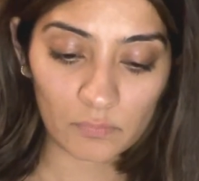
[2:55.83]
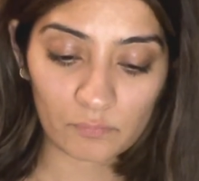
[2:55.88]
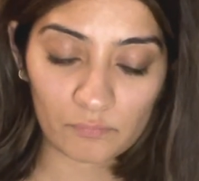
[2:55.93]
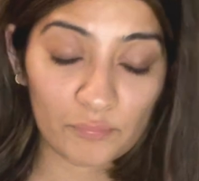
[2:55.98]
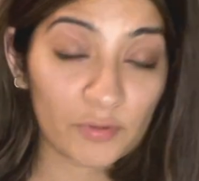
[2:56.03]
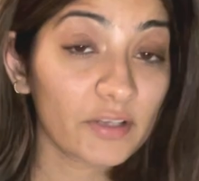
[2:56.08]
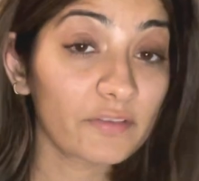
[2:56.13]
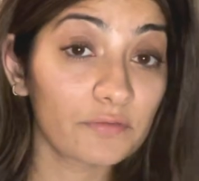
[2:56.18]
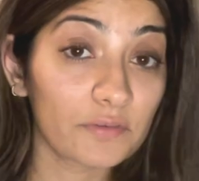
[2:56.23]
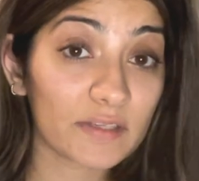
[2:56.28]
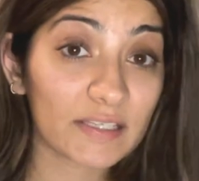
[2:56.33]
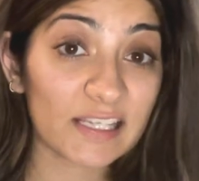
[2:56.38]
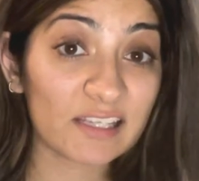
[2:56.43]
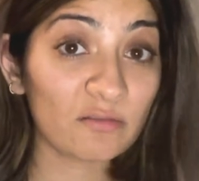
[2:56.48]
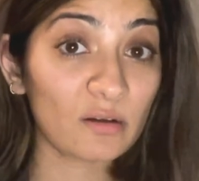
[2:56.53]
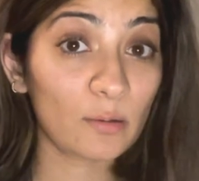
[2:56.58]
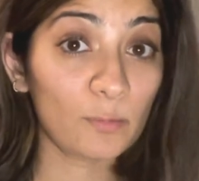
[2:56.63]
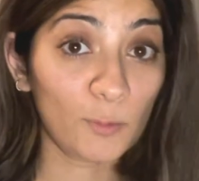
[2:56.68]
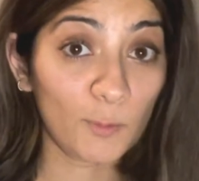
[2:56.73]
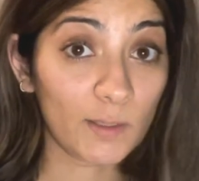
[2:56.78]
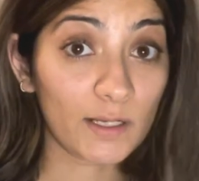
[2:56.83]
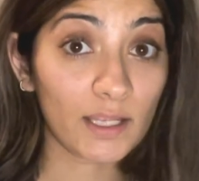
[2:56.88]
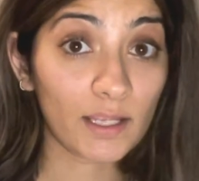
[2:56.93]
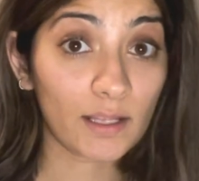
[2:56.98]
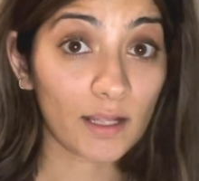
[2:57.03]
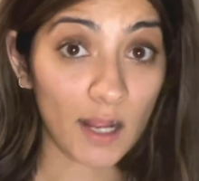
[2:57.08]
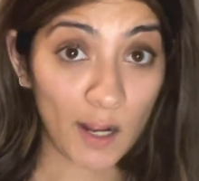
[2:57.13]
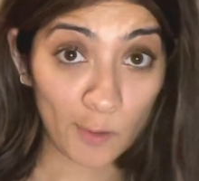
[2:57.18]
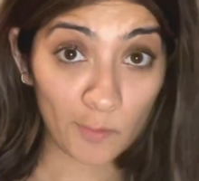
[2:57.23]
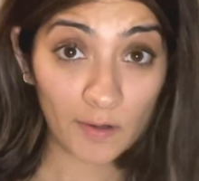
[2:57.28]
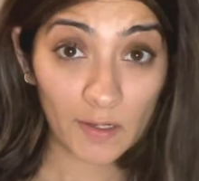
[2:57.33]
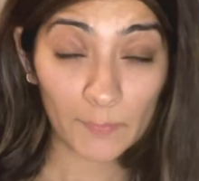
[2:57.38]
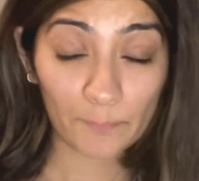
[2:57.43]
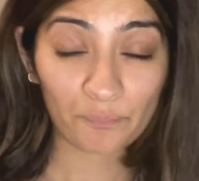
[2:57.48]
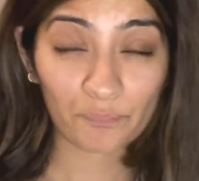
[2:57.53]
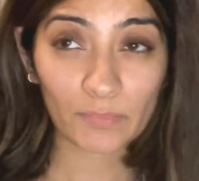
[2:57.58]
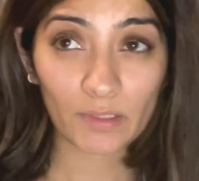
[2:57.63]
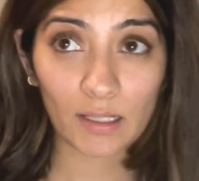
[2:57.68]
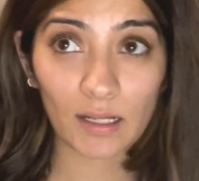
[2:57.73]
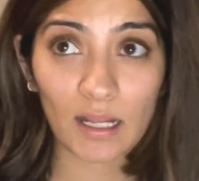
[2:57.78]
previously while working out,
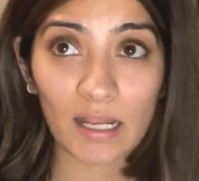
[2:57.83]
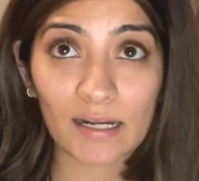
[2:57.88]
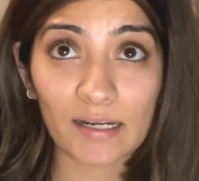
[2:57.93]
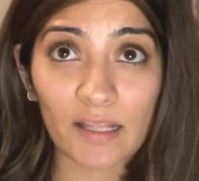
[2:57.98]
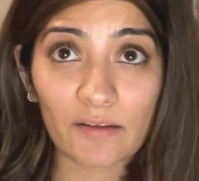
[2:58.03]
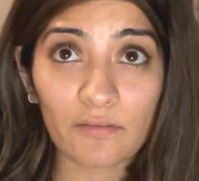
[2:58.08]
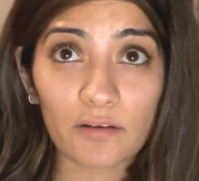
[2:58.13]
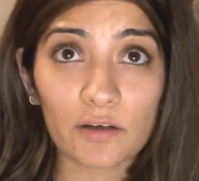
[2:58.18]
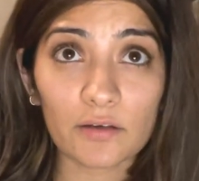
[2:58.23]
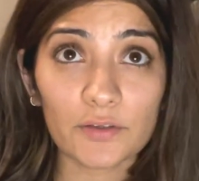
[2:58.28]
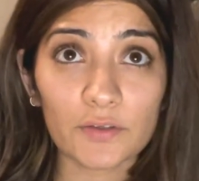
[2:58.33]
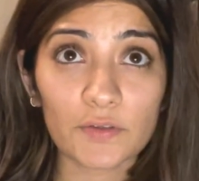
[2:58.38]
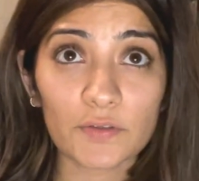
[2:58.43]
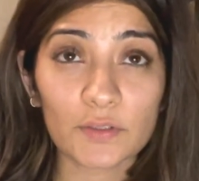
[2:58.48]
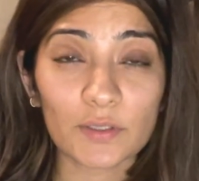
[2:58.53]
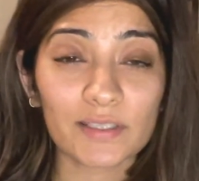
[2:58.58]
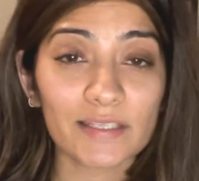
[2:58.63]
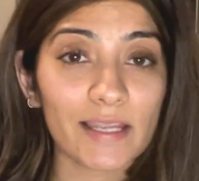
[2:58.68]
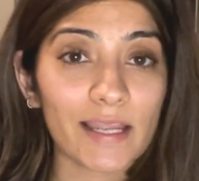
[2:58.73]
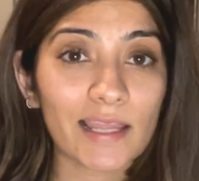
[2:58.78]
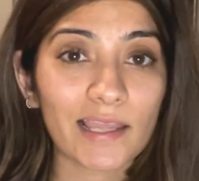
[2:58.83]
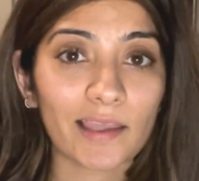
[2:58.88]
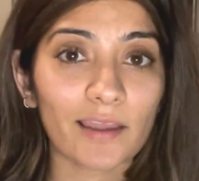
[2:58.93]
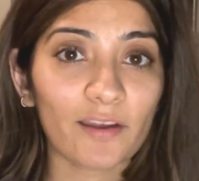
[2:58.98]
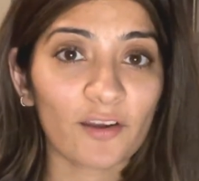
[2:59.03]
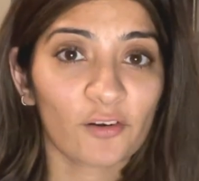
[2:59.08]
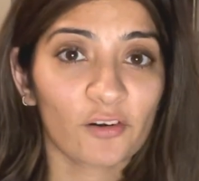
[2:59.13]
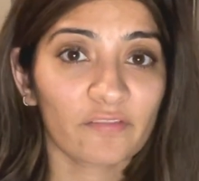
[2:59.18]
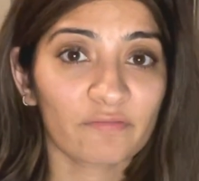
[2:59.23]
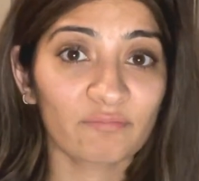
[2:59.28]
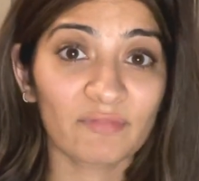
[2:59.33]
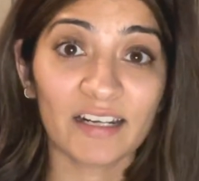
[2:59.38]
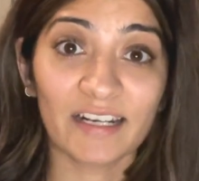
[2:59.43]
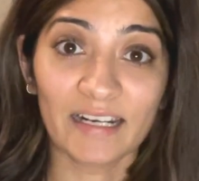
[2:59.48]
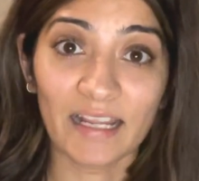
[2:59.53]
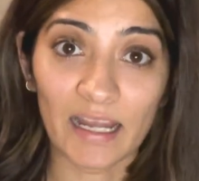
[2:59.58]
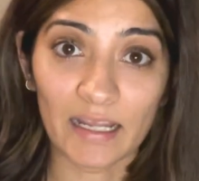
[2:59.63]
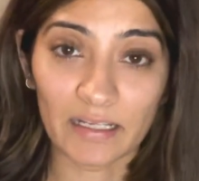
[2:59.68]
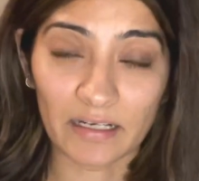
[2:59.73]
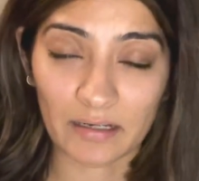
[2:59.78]
I never used to take care of my
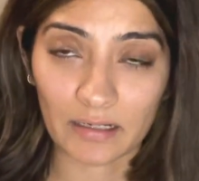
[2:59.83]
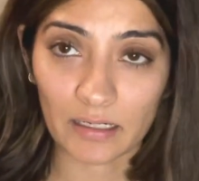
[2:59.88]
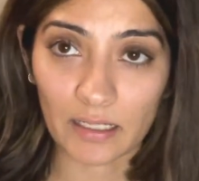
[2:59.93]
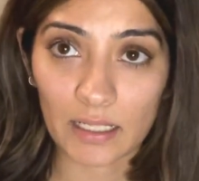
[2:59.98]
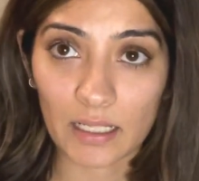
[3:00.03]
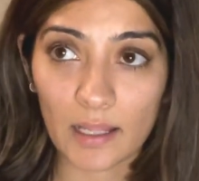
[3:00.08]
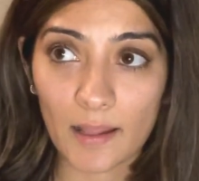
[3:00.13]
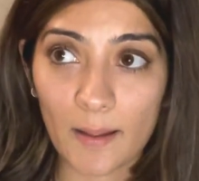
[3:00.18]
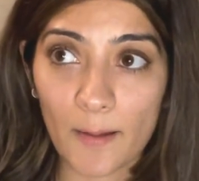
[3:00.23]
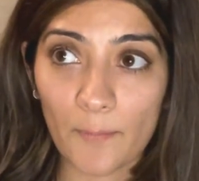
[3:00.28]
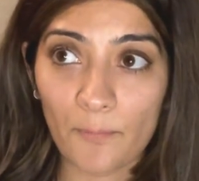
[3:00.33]
diet. Like,